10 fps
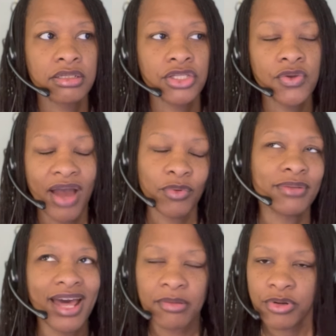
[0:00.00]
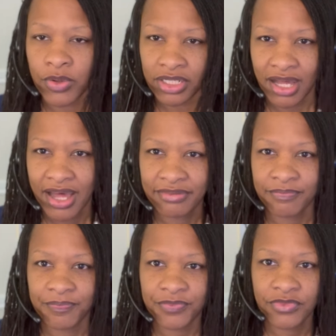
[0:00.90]
You have, well, not a pro and a con.
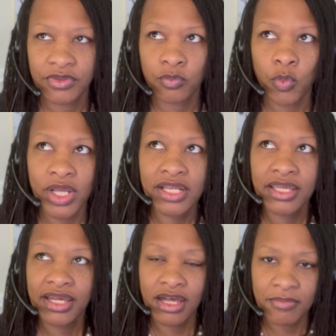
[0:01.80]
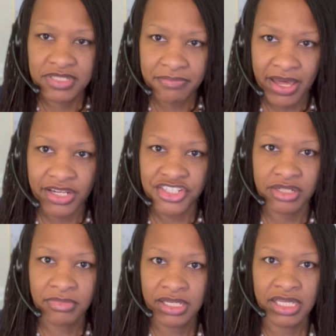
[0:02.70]
When it comes to
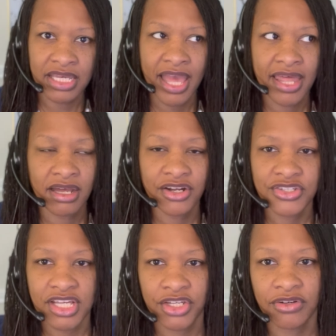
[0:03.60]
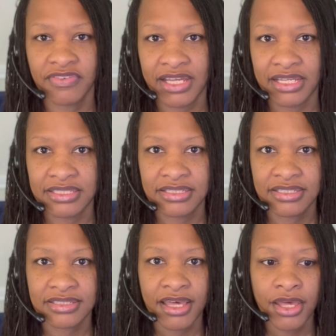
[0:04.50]
managing money and understanding your finances,